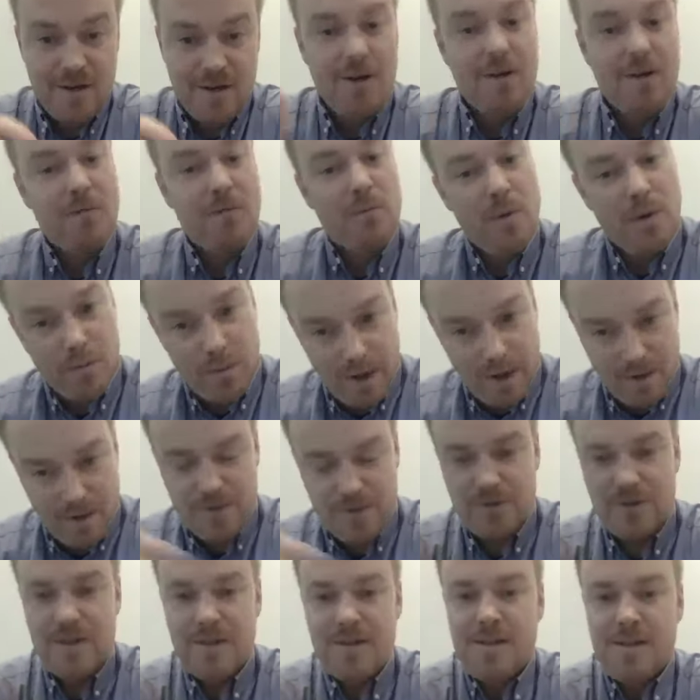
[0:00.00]
of what I
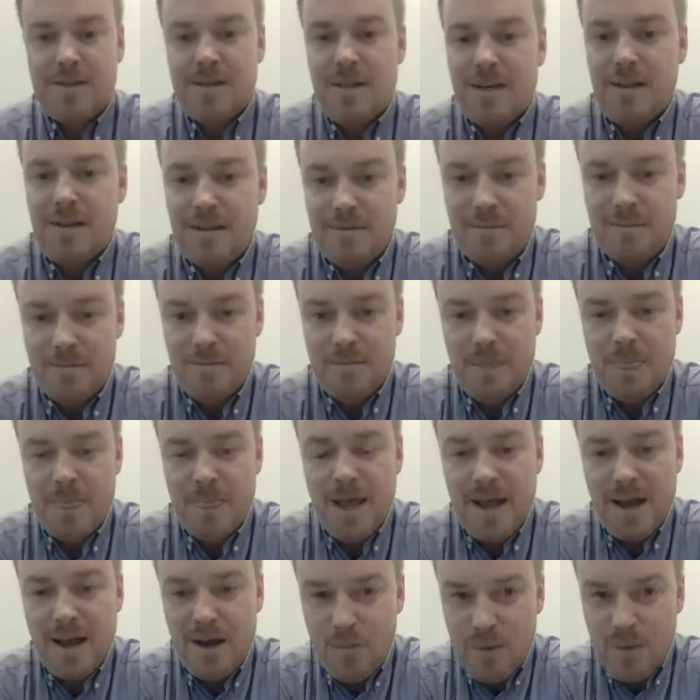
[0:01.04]
was trying to sell them.
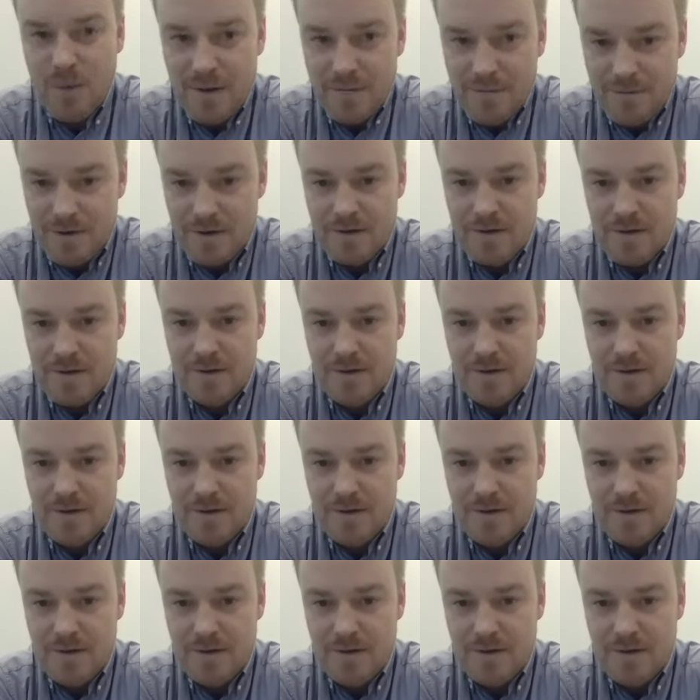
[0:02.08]
However,